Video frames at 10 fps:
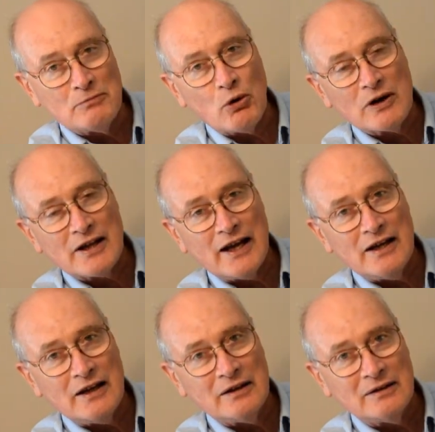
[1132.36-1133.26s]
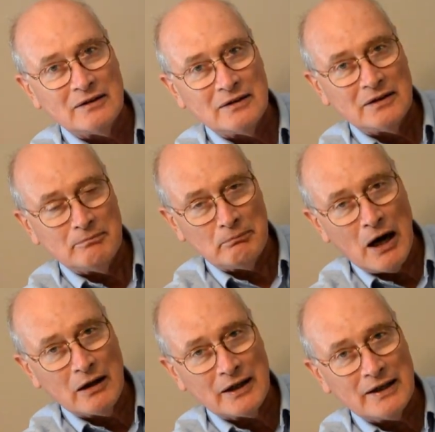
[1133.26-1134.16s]
Mauritania,
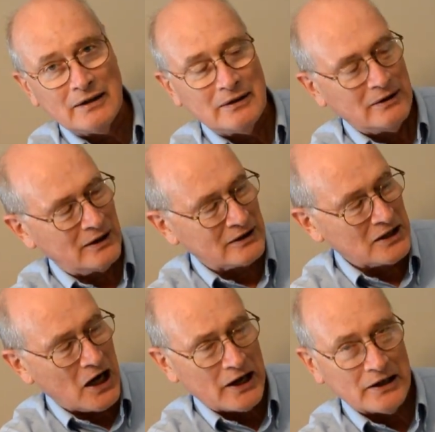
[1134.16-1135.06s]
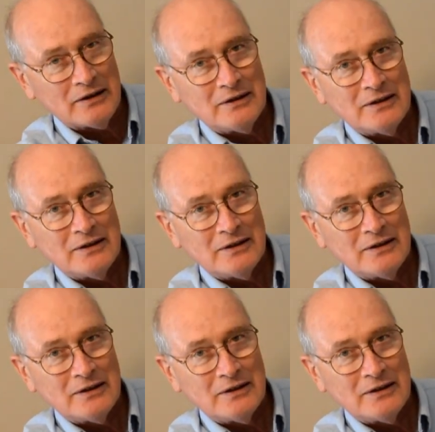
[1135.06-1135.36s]
Mali, and Ghana.